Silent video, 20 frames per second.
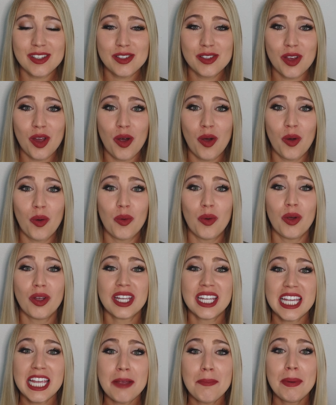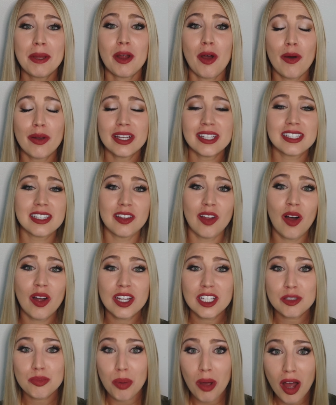So keep it on as
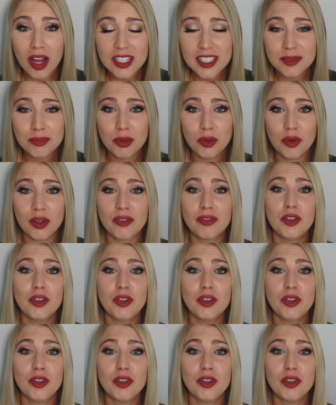long as possible.